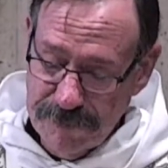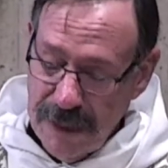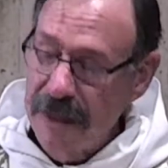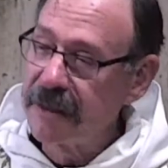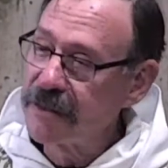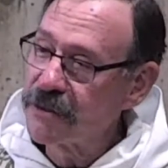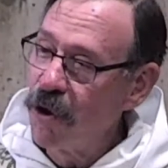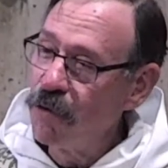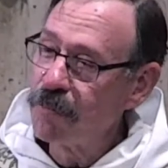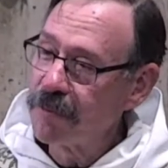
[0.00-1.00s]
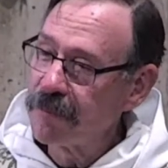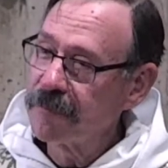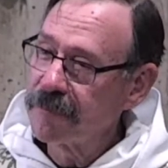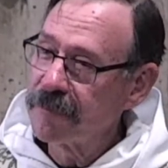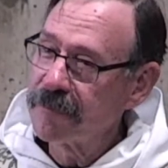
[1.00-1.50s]
And this hope
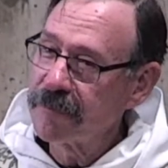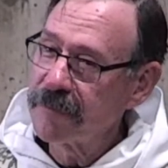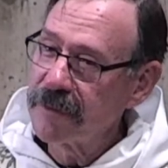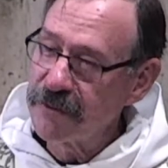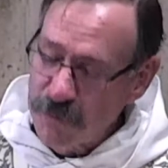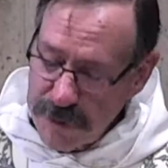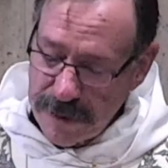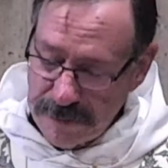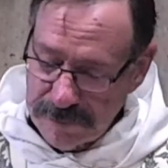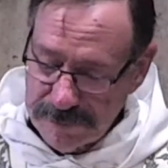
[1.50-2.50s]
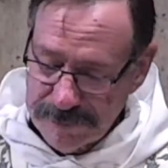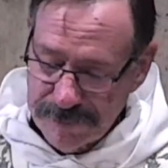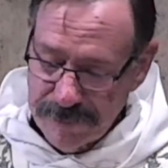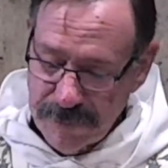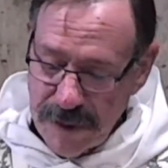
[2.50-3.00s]
is real.
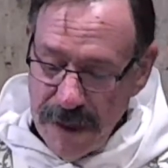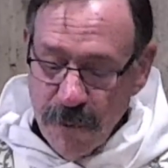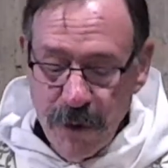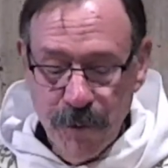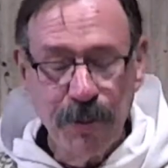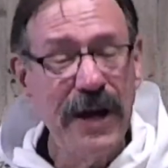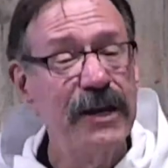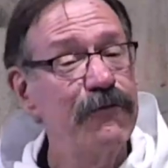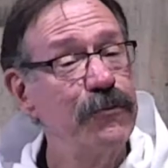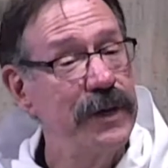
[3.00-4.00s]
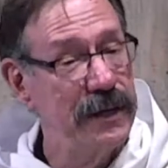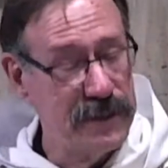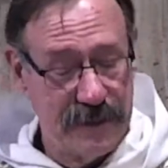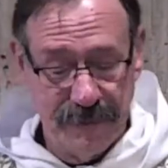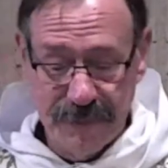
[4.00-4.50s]
We will pray in a few
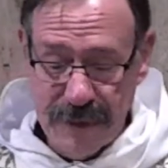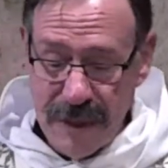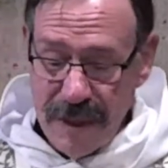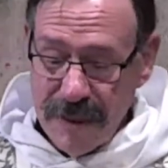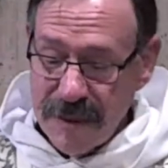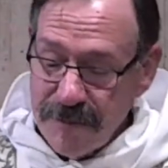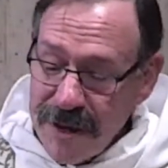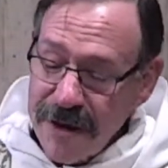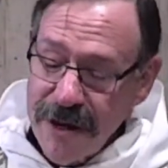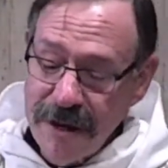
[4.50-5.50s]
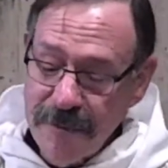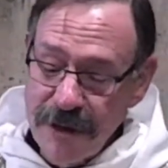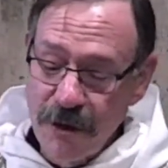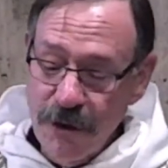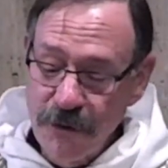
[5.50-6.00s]
minutes that Mary may
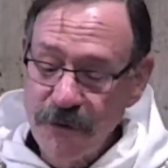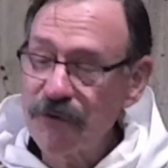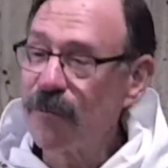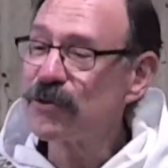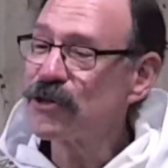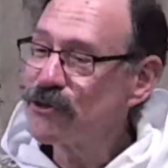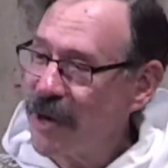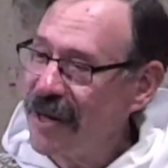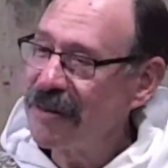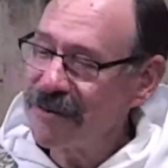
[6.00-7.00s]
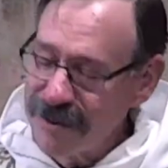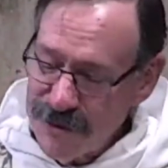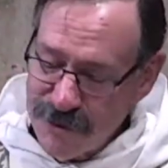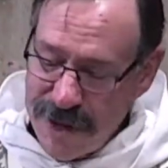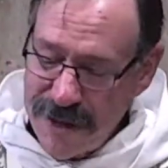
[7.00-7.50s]
go from strength to
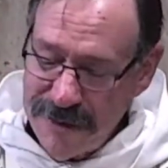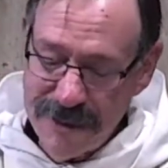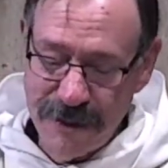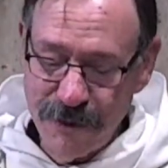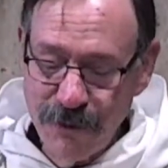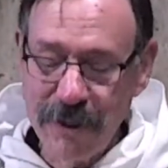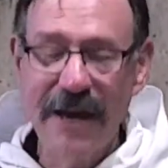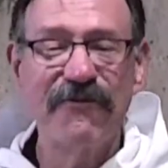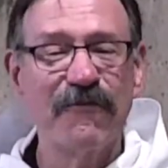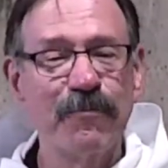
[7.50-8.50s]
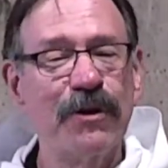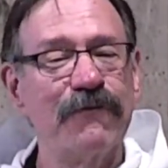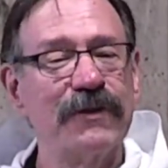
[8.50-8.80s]
strength in a new life of perfect